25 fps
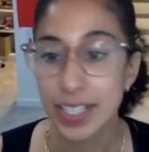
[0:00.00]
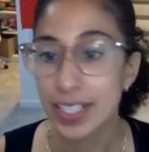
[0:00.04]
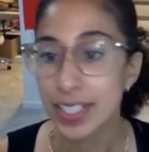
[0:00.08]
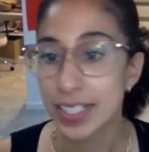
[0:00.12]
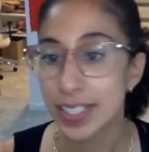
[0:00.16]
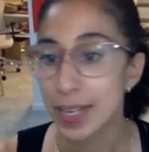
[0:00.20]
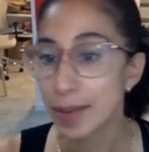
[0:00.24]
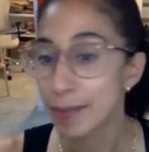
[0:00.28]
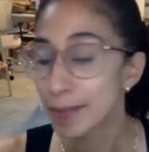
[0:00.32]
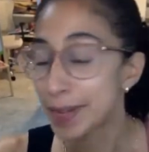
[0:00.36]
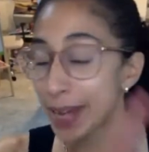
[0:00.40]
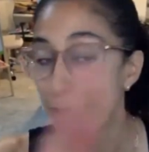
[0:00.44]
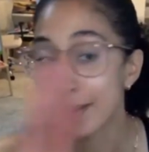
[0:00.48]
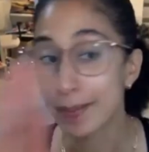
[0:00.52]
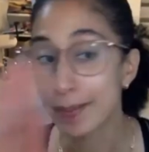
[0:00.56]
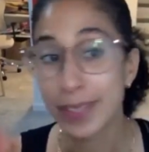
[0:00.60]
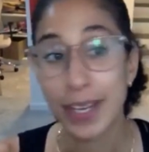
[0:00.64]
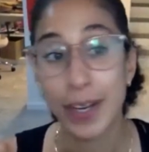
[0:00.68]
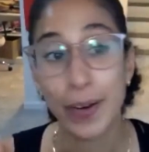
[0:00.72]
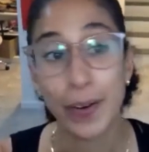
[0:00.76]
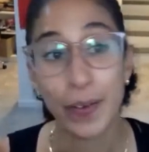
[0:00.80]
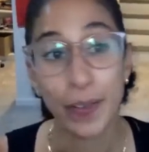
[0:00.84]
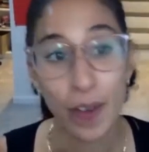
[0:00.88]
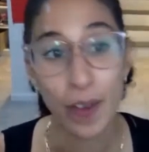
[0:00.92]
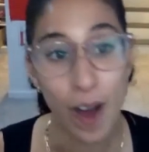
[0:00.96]
Sometimes they
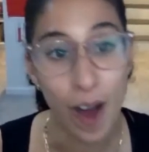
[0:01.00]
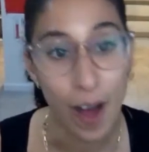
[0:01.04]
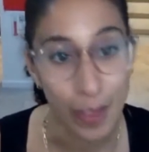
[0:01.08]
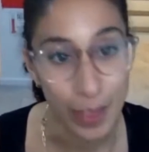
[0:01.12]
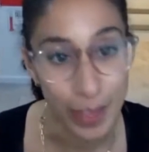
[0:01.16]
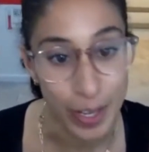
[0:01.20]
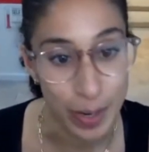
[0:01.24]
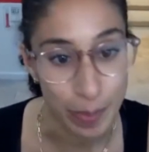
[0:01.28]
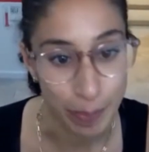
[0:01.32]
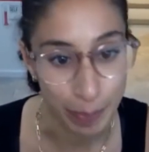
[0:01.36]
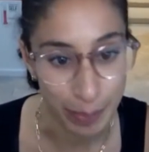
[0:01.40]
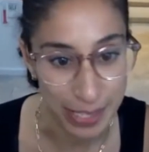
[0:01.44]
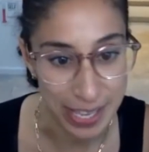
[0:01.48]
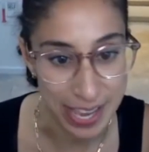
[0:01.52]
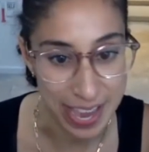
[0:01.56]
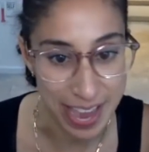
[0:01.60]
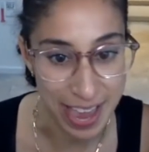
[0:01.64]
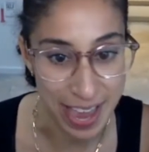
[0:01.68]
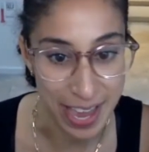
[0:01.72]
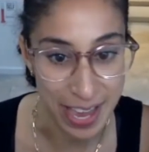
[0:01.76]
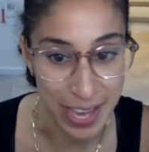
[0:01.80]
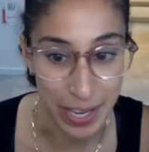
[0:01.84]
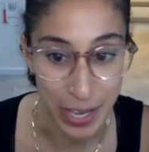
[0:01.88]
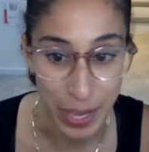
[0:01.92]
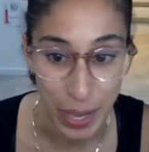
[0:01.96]
don't call it a
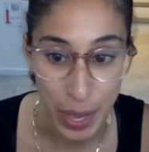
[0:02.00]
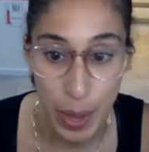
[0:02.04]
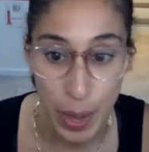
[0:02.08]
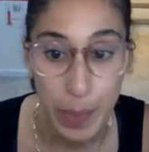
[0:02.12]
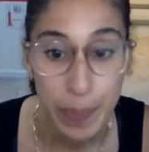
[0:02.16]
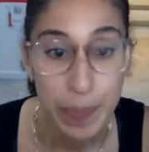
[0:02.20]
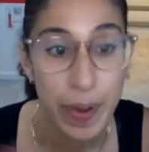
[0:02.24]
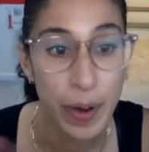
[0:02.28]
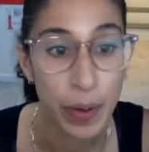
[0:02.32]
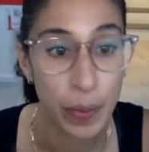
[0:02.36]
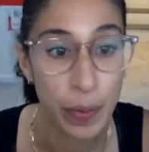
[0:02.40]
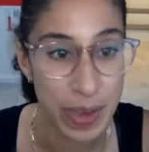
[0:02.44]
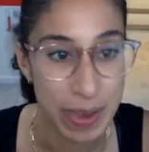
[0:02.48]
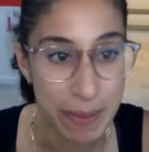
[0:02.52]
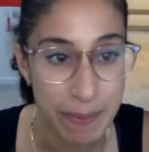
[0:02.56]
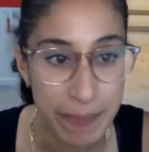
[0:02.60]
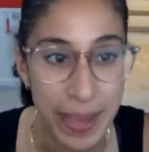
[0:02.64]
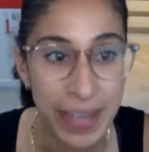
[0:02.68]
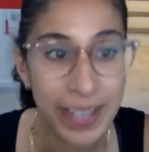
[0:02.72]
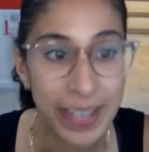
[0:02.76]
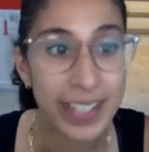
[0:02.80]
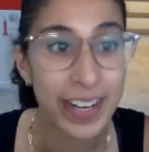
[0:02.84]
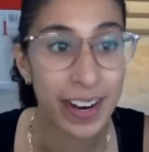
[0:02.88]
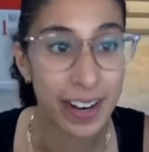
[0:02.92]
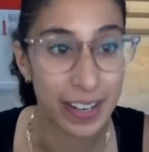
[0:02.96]
plie, but we
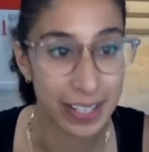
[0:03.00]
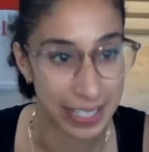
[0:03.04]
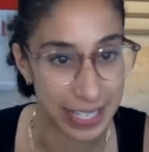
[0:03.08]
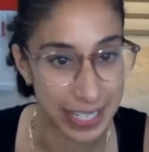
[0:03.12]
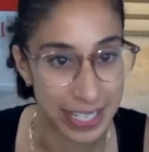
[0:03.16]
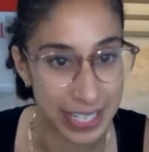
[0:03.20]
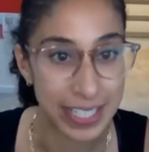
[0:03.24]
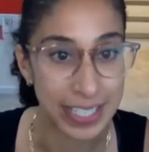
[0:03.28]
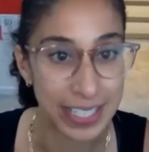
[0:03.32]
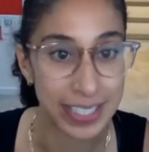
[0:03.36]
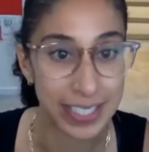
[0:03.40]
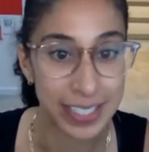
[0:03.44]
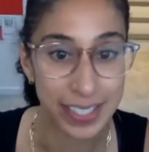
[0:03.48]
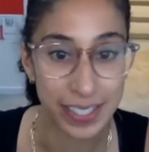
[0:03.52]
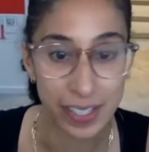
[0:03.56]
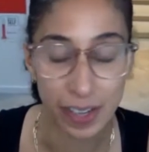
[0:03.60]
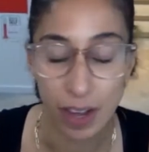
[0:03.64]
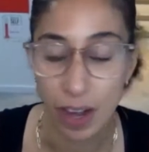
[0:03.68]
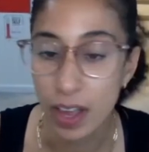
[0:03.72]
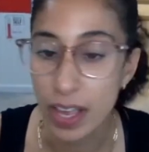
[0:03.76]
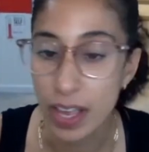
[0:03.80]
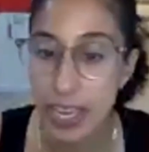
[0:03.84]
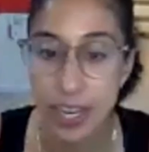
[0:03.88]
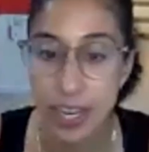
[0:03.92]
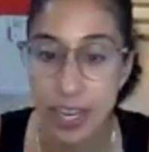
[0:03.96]
bend our knees
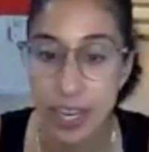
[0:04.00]
in